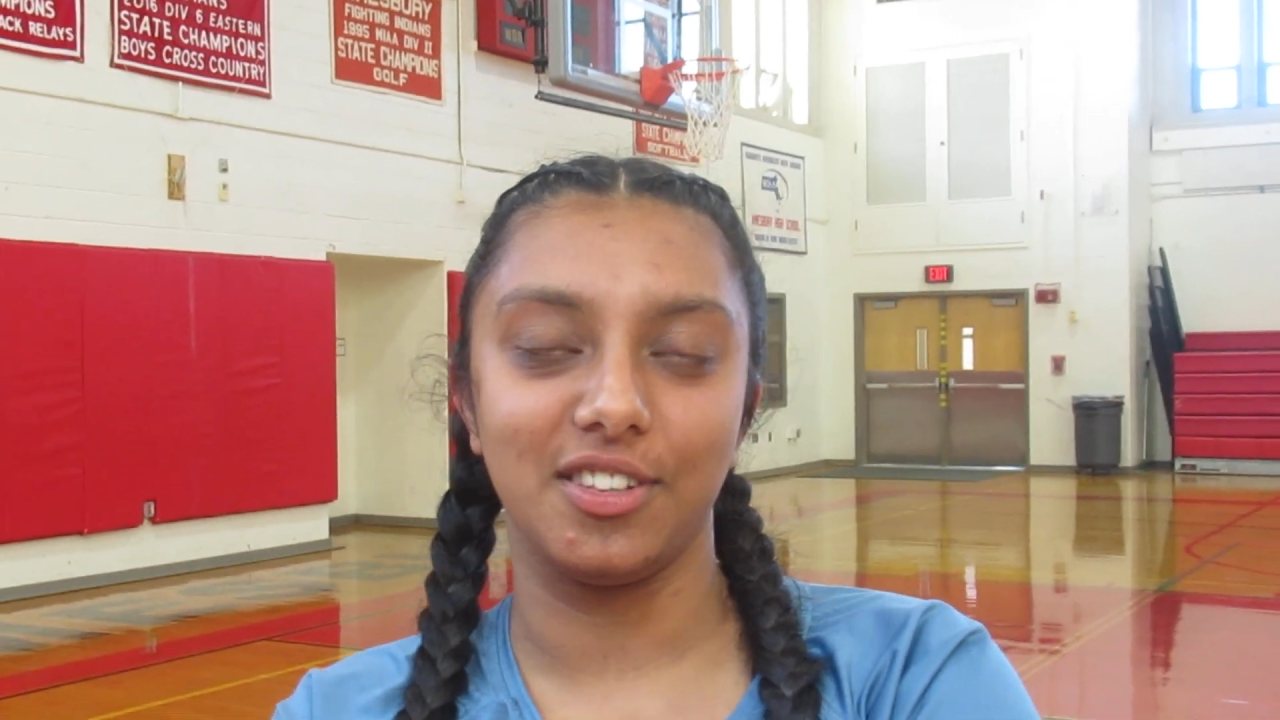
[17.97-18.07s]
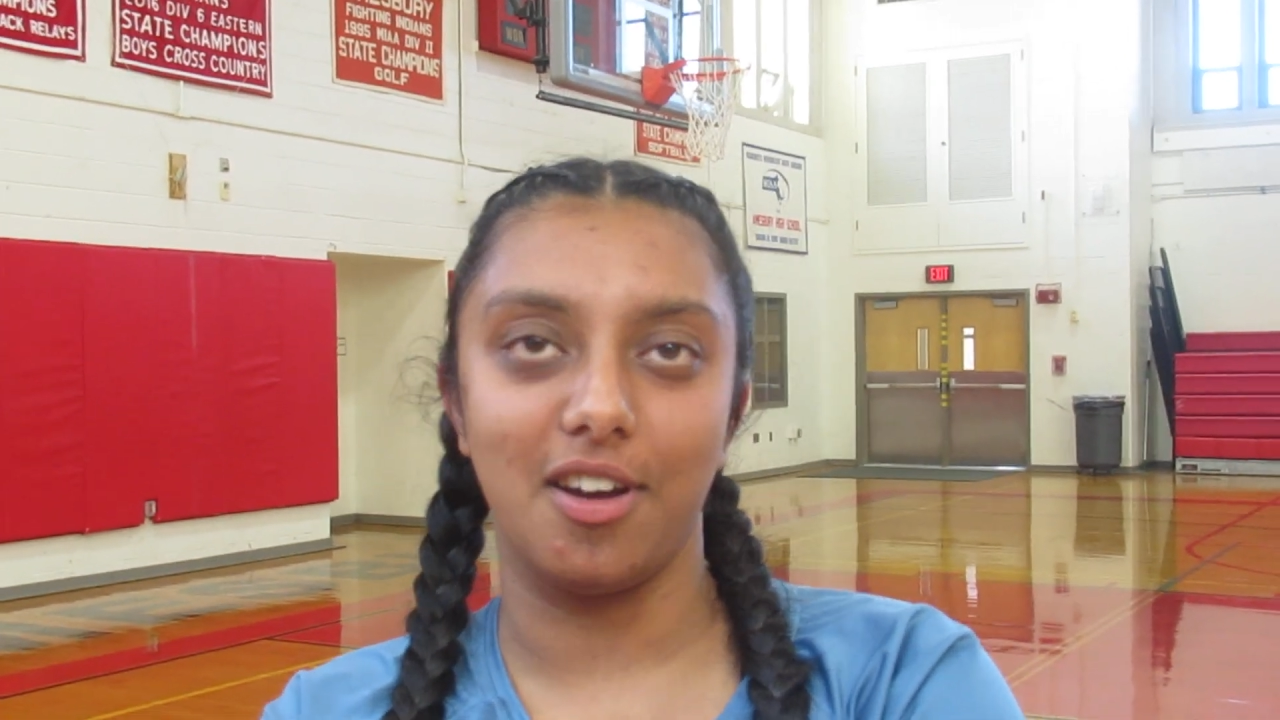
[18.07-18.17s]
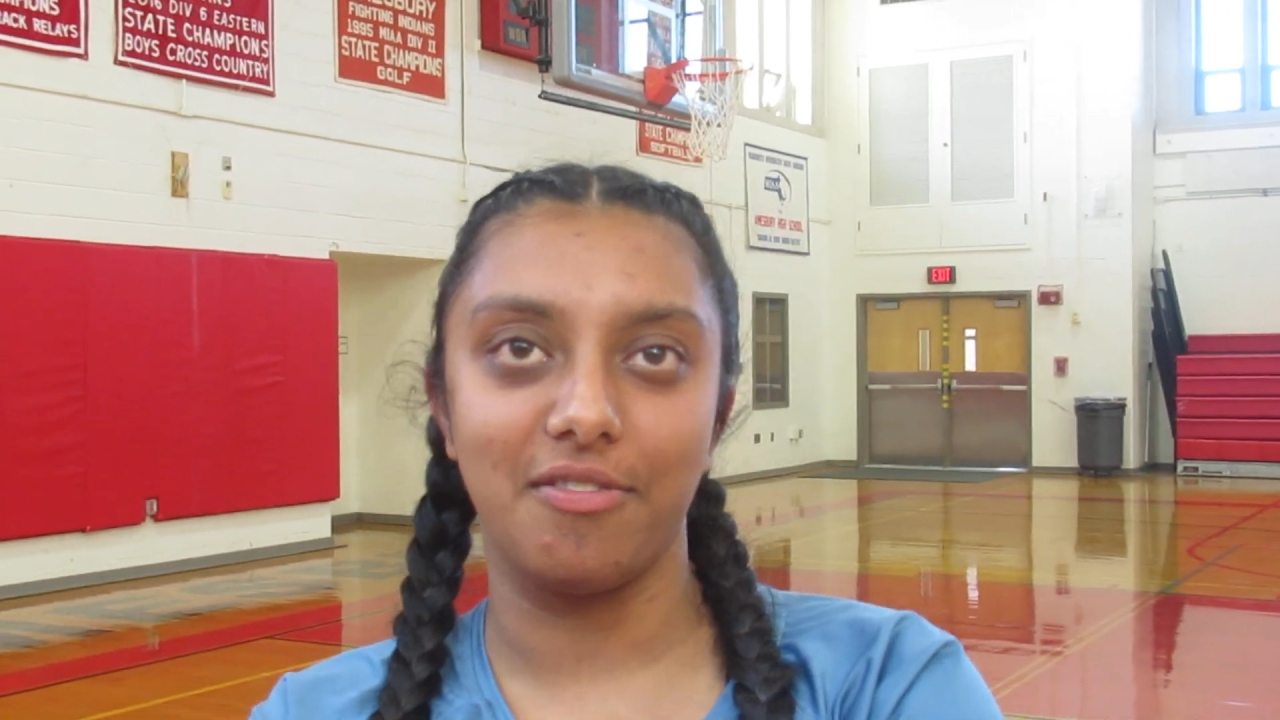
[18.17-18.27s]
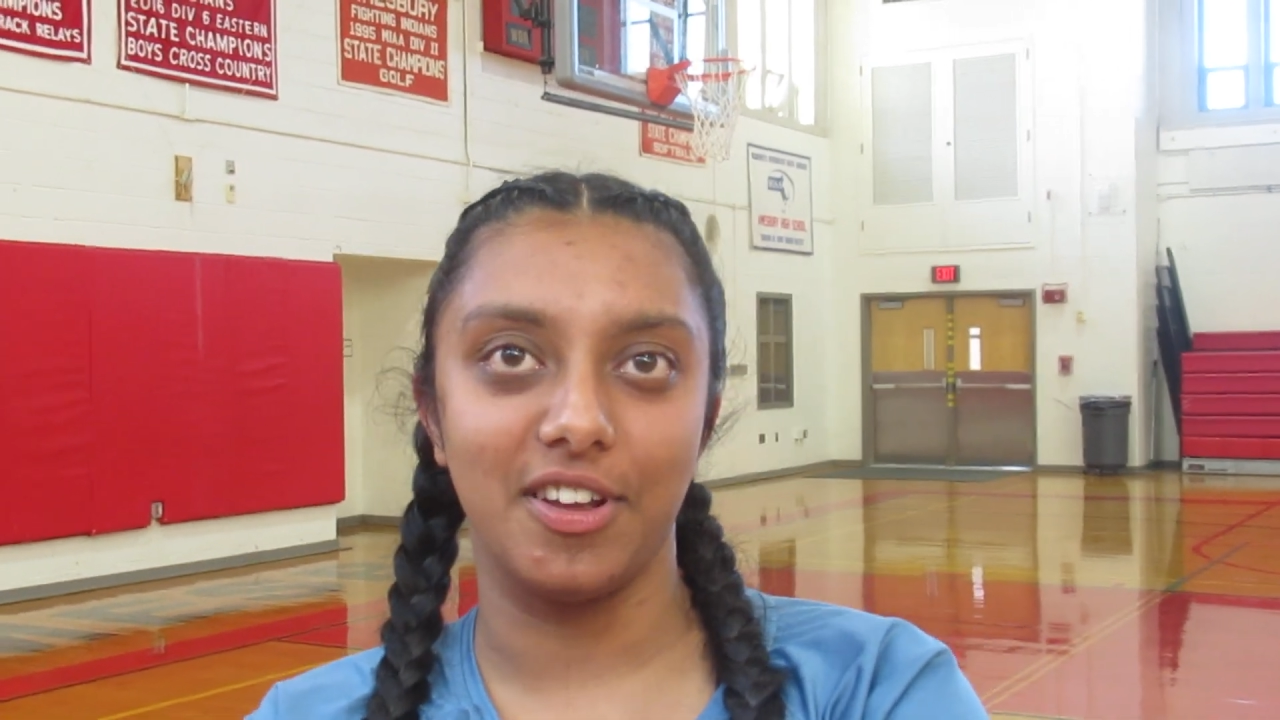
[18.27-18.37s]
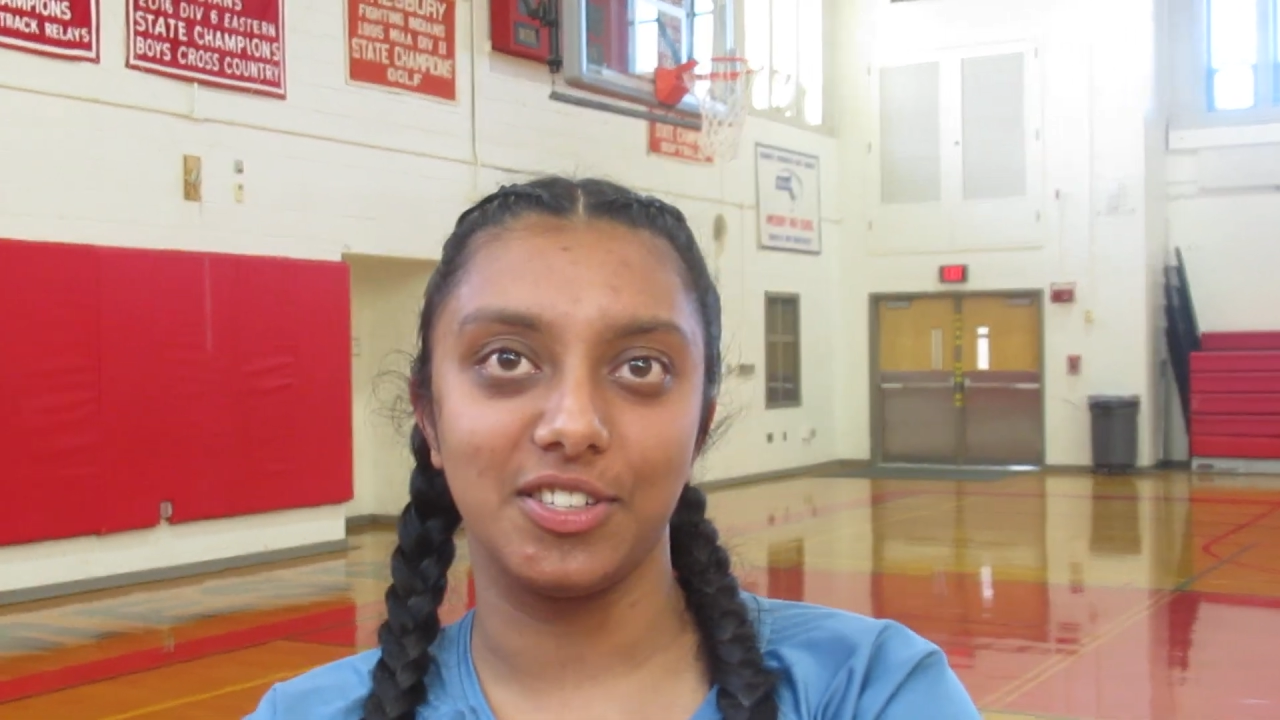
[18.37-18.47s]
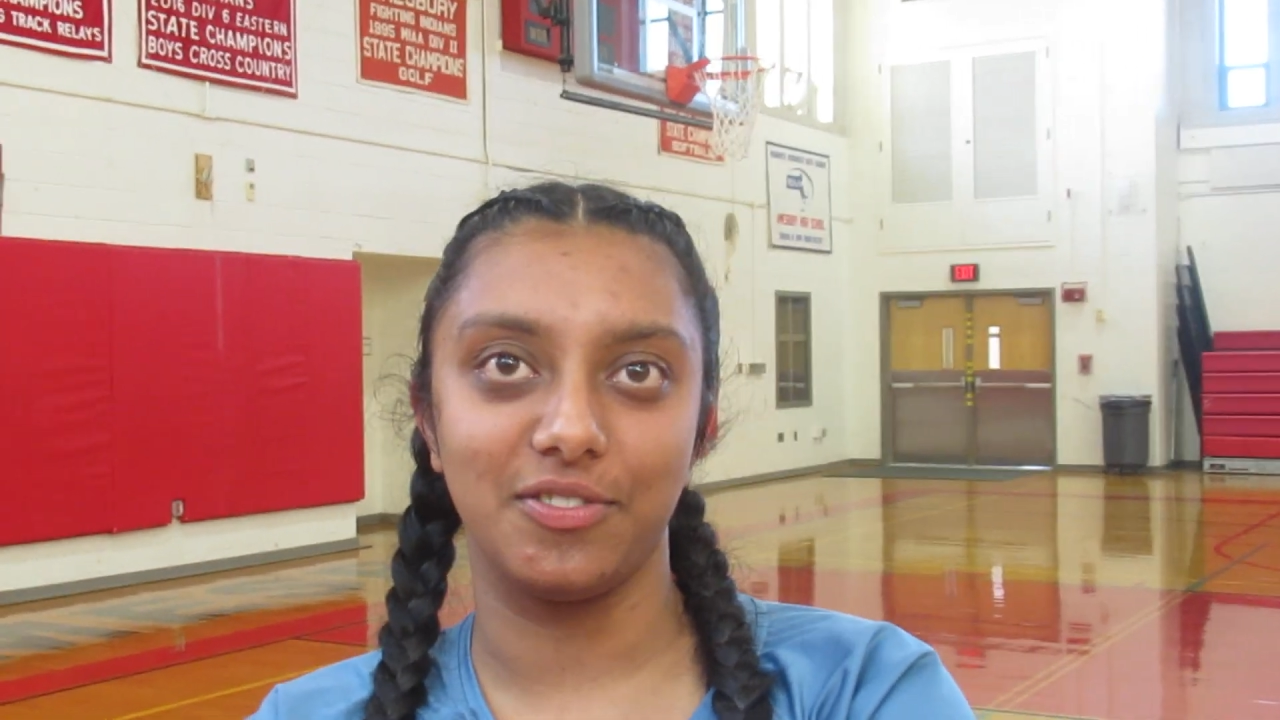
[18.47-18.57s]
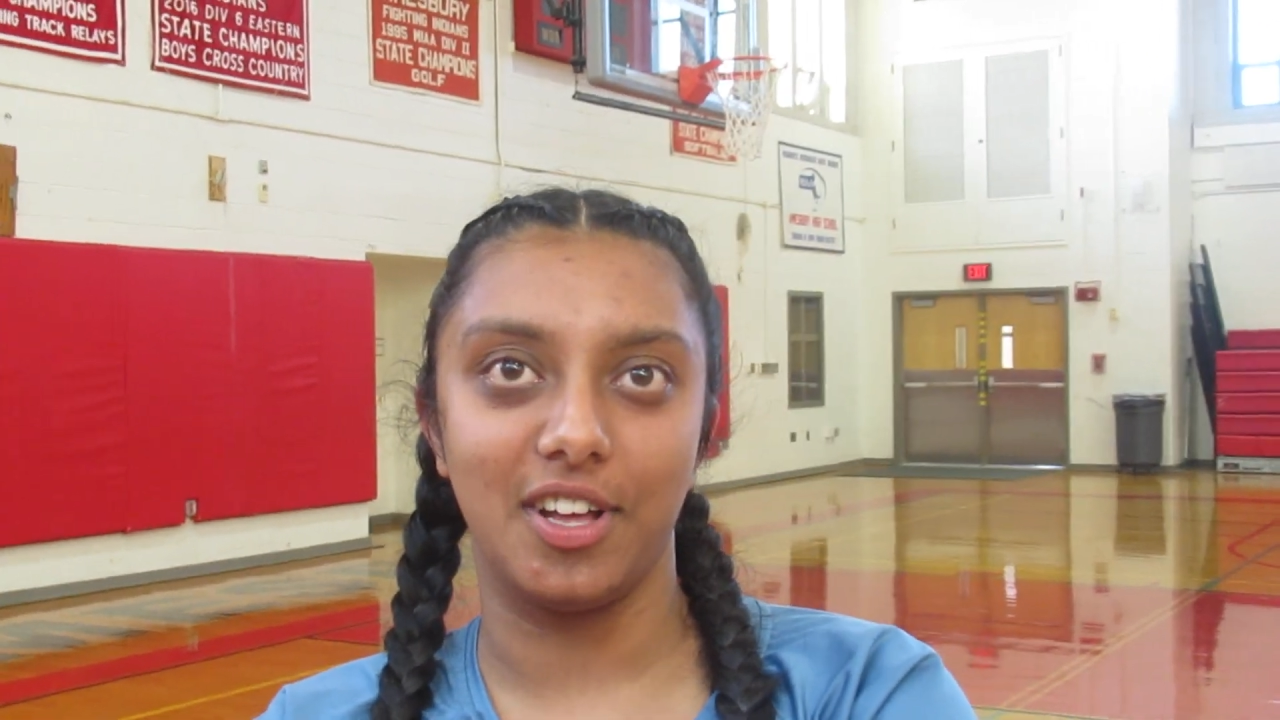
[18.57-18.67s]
the offensive